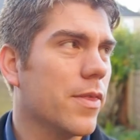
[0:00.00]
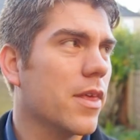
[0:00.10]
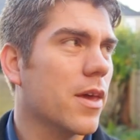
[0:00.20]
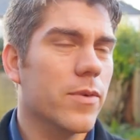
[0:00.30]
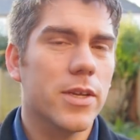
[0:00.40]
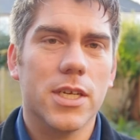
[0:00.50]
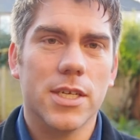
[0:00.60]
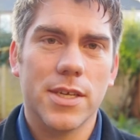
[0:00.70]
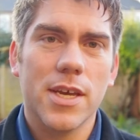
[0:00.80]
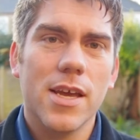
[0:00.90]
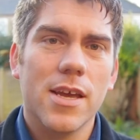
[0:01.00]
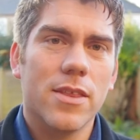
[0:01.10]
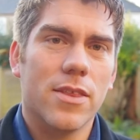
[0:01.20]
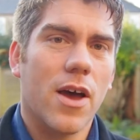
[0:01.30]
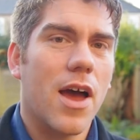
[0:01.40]
one thing, which is
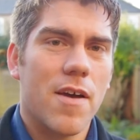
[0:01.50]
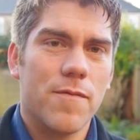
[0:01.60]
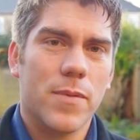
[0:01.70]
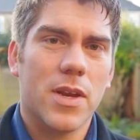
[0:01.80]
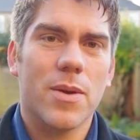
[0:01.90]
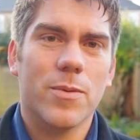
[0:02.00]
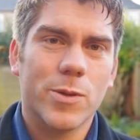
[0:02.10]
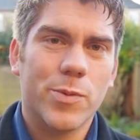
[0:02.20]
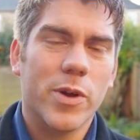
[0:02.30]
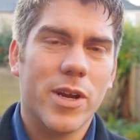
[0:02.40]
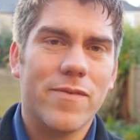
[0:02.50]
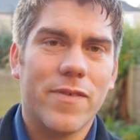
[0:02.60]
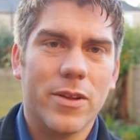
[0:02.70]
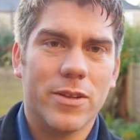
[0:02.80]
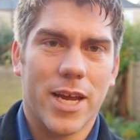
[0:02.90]
that I haven't been able to put any
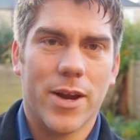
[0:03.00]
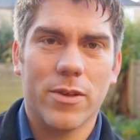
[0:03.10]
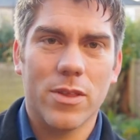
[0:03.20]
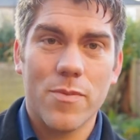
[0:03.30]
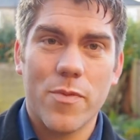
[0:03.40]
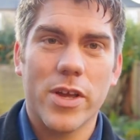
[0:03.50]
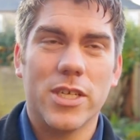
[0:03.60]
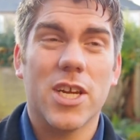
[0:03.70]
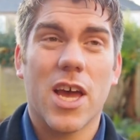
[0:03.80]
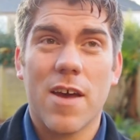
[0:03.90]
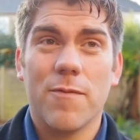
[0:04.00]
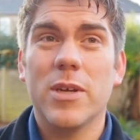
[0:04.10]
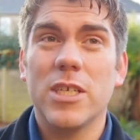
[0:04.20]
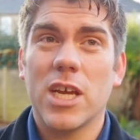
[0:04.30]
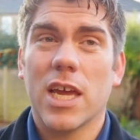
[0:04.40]
felt down on the bridge, and I have
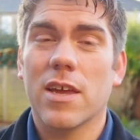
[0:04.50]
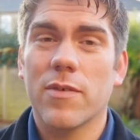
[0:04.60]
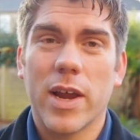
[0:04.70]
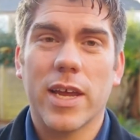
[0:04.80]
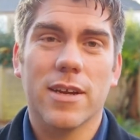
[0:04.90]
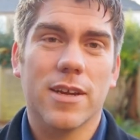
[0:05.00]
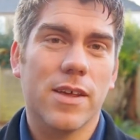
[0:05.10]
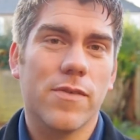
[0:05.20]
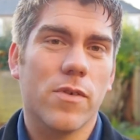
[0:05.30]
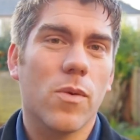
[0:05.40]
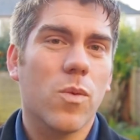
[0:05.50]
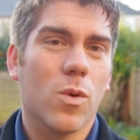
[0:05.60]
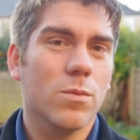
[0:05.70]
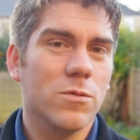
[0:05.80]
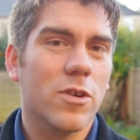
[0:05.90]
been checking regularly for a
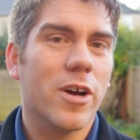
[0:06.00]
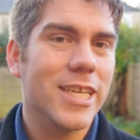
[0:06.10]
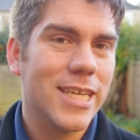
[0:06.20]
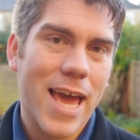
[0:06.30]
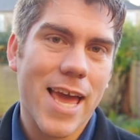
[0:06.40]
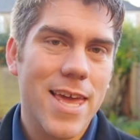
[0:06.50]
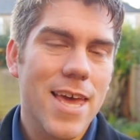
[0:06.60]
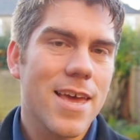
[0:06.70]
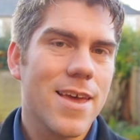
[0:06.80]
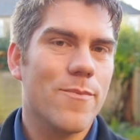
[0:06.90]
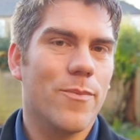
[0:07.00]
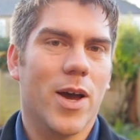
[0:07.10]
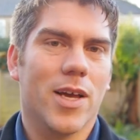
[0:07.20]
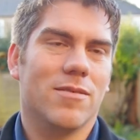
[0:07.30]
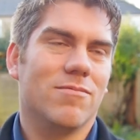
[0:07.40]
warm, dry day,
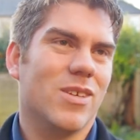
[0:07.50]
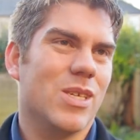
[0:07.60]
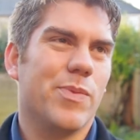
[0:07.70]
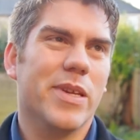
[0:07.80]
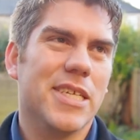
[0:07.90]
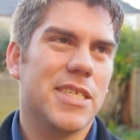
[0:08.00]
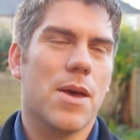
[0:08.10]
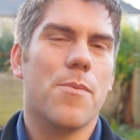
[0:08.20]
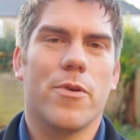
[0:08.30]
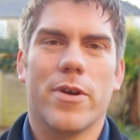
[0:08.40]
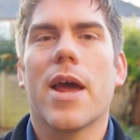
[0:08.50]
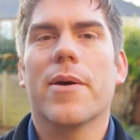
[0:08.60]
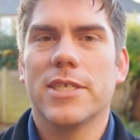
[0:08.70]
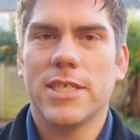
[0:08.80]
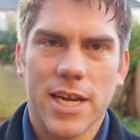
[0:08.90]
but it's been December and
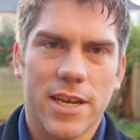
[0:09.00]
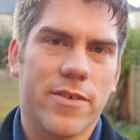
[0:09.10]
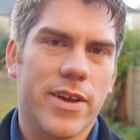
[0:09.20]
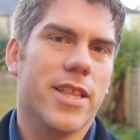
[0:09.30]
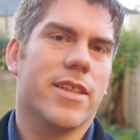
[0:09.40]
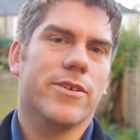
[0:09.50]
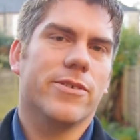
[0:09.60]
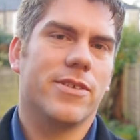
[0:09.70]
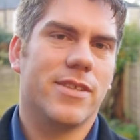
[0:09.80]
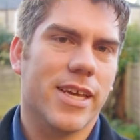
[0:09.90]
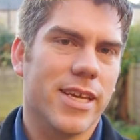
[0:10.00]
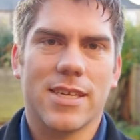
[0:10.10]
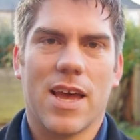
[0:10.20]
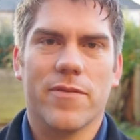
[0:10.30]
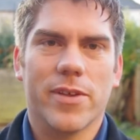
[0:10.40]
now it's January and those
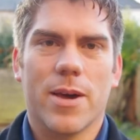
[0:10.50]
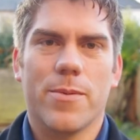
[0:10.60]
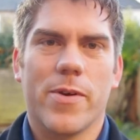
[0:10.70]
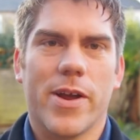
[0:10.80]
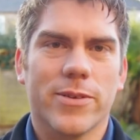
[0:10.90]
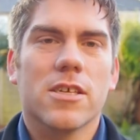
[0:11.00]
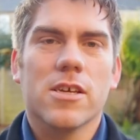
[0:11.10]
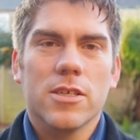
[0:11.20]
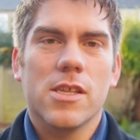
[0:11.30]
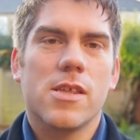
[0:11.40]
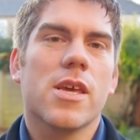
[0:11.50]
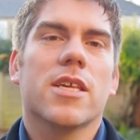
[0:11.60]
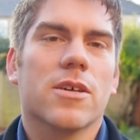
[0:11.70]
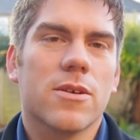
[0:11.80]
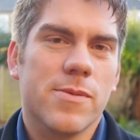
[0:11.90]
things haven't come around. So those are the
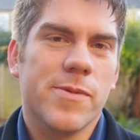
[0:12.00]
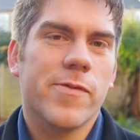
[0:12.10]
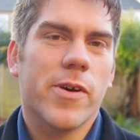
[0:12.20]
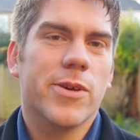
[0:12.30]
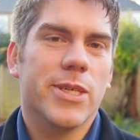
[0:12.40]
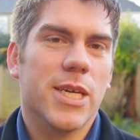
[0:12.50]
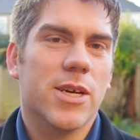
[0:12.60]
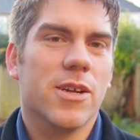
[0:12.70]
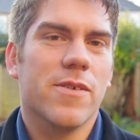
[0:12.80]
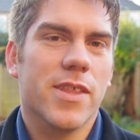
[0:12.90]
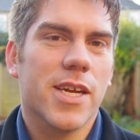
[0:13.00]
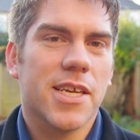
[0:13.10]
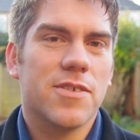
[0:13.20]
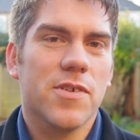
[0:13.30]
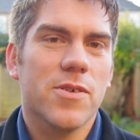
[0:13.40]
things I'm going to be focusing on over the
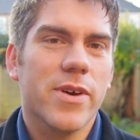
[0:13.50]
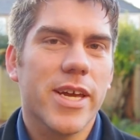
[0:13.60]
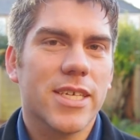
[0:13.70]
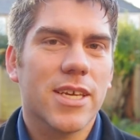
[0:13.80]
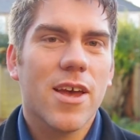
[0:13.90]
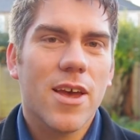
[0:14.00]
next few weeks.